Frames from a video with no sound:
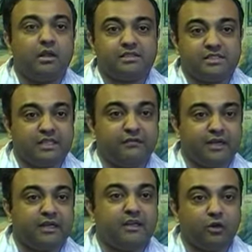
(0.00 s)

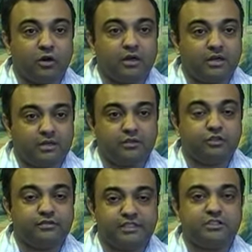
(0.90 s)
significantly longer
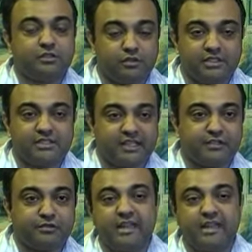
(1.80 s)
to reach to this stage.